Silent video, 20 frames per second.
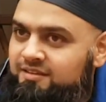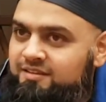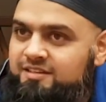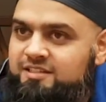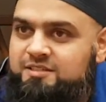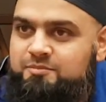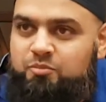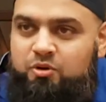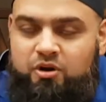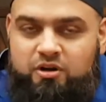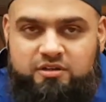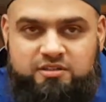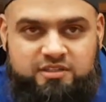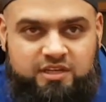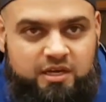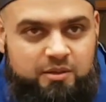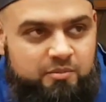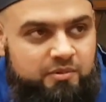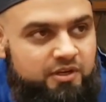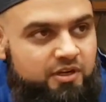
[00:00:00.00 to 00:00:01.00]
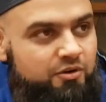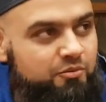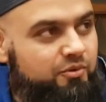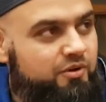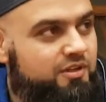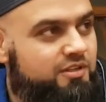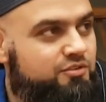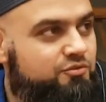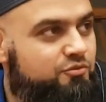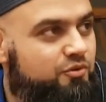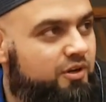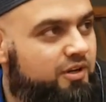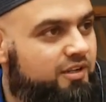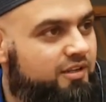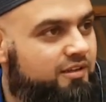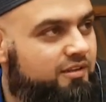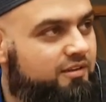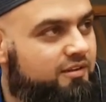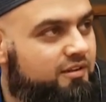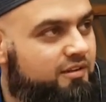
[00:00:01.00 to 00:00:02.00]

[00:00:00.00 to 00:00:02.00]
there's sparks coming out when it's running.